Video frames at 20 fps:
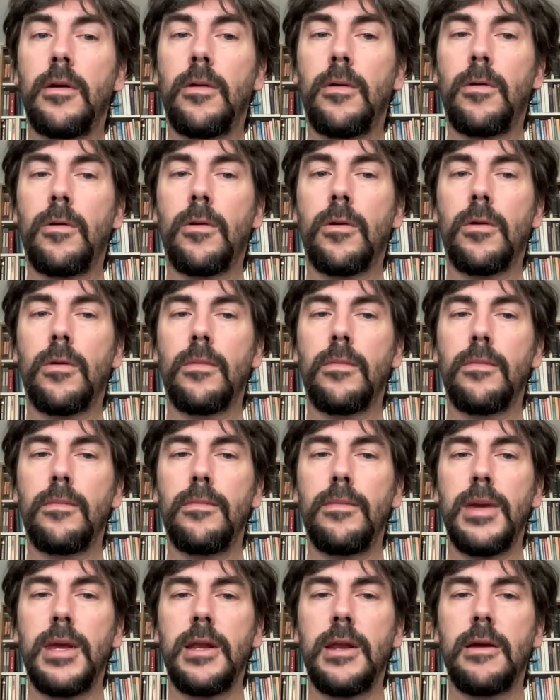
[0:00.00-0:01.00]
or
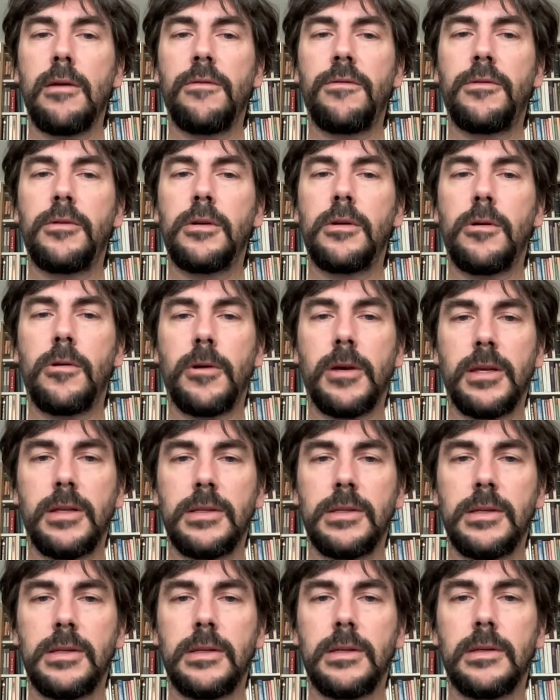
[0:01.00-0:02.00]
meaningful
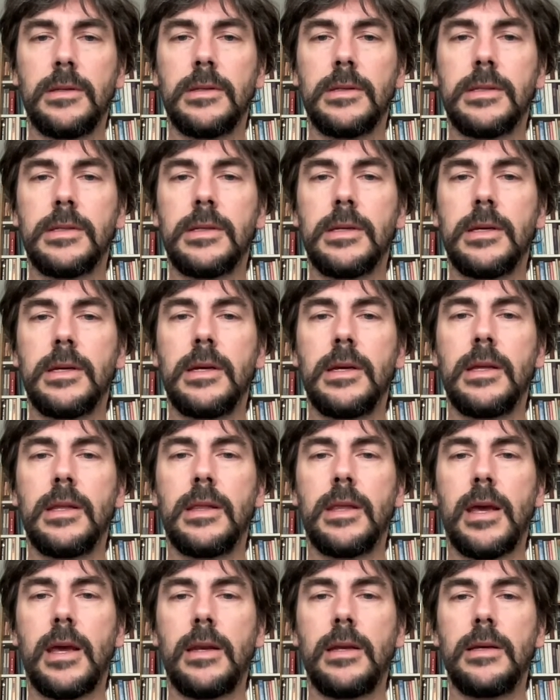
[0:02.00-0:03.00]
coincidence
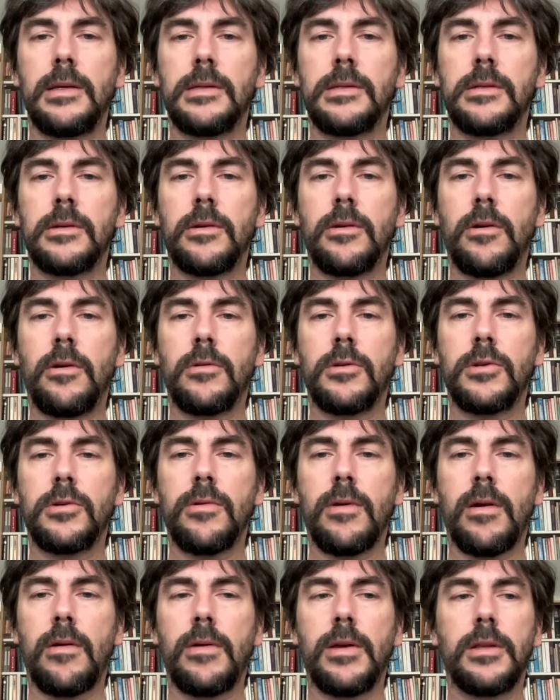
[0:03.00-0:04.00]
that is
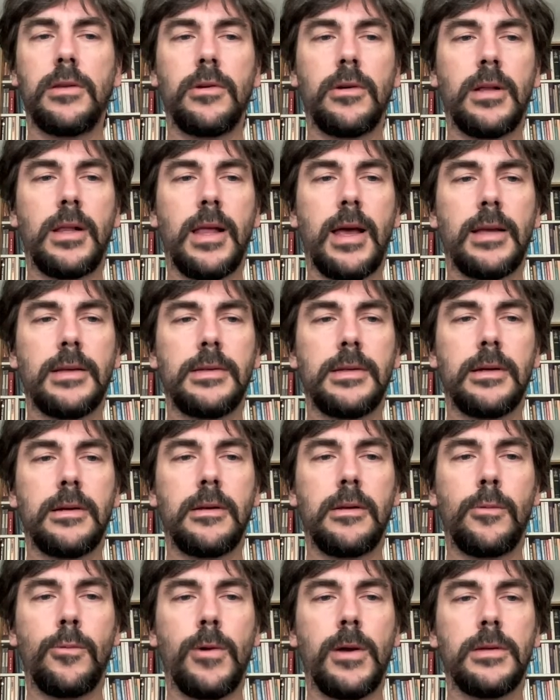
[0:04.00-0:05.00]
contrary to
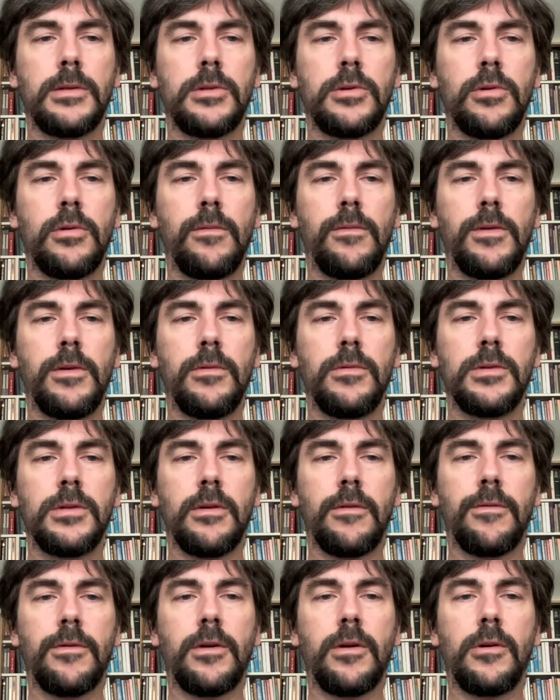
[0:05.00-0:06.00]
classical Western
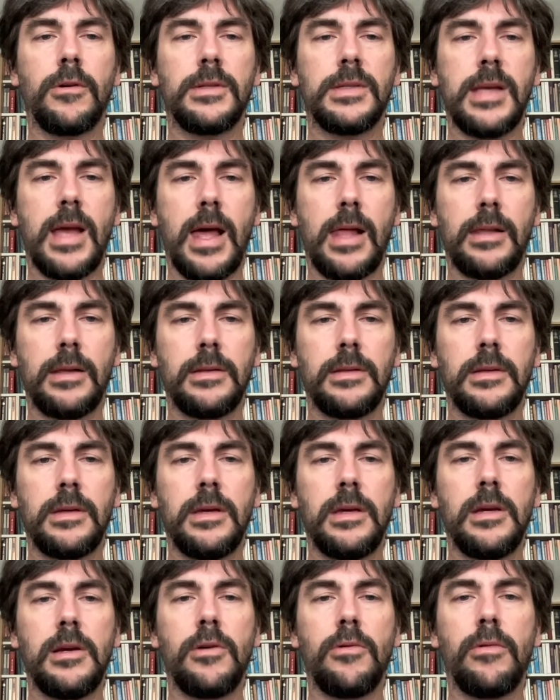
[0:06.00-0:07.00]
views of
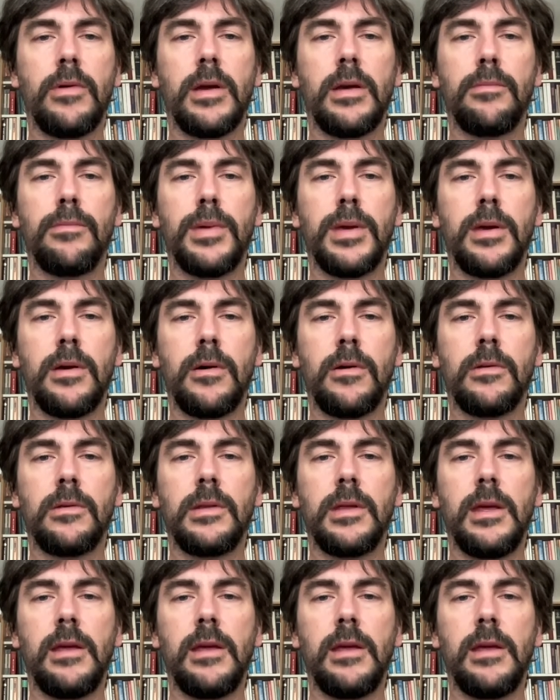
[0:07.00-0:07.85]
causality, going beyond